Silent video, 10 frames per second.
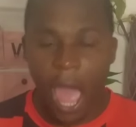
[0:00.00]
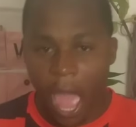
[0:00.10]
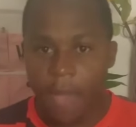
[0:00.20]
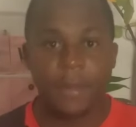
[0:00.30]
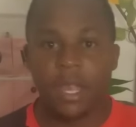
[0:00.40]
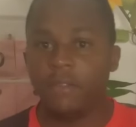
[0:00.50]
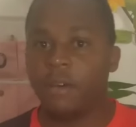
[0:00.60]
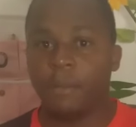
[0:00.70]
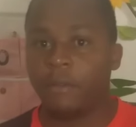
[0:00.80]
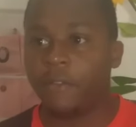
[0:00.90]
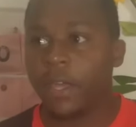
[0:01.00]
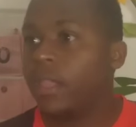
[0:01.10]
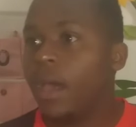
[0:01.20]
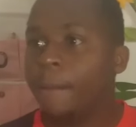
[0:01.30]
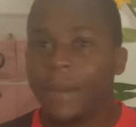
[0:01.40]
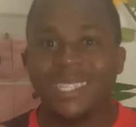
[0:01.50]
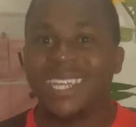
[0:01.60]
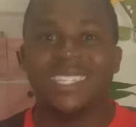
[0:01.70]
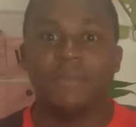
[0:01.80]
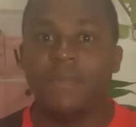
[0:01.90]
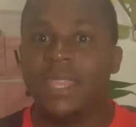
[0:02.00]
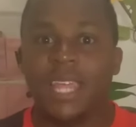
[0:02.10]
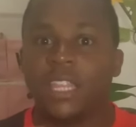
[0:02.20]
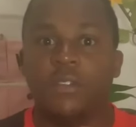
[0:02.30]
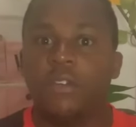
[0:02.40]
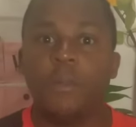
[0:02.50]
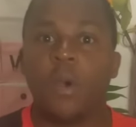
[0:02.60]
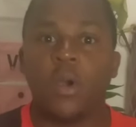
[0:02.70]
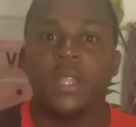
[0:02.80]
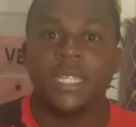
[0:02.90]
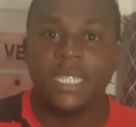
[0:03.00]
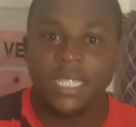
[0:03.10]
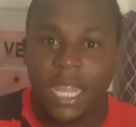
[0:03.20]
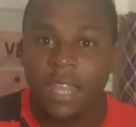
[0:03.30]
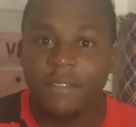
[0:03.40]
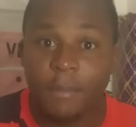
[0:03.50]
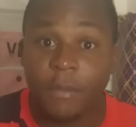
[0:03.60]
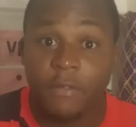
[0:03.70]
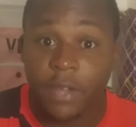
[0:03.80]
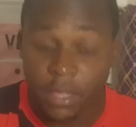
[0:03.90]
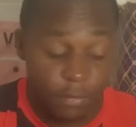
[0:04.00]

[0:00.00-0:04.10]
I'm a Liverpool fan, but doesn't mean that the Football Connect is a Liverpool fan.